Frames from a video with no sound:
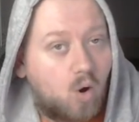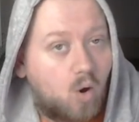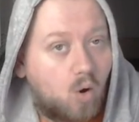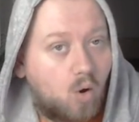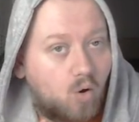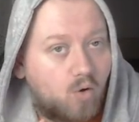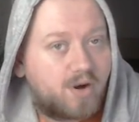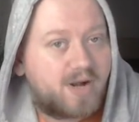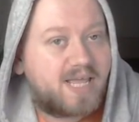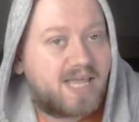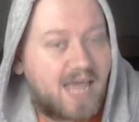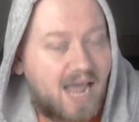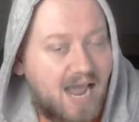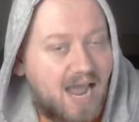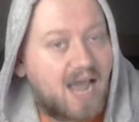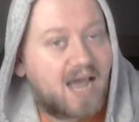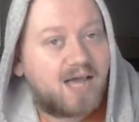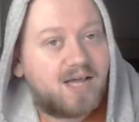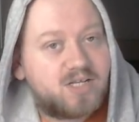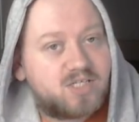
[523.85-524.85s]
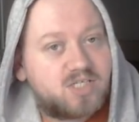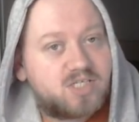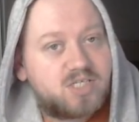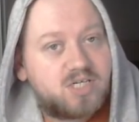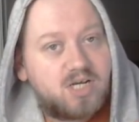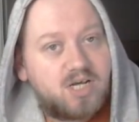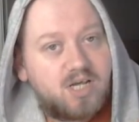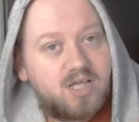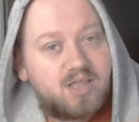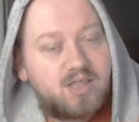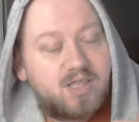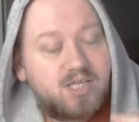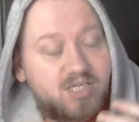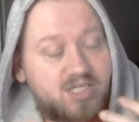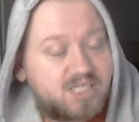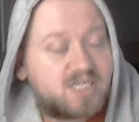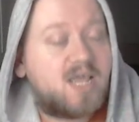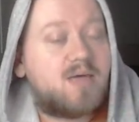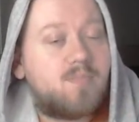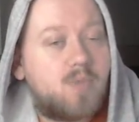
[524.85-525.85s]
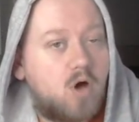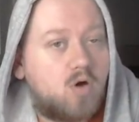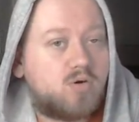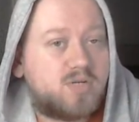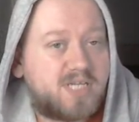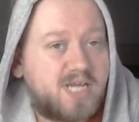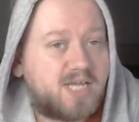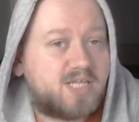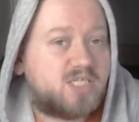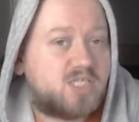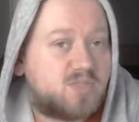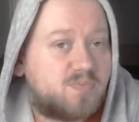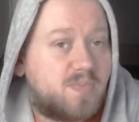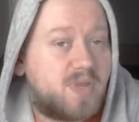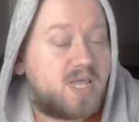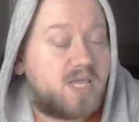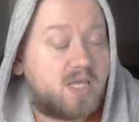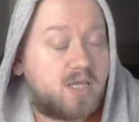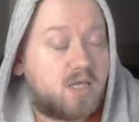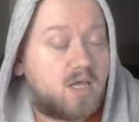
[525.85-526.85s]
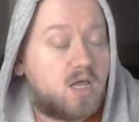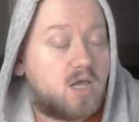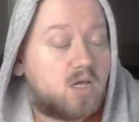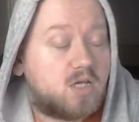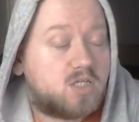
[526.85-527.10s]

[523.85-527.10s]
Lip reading: already has the same Hotas as me.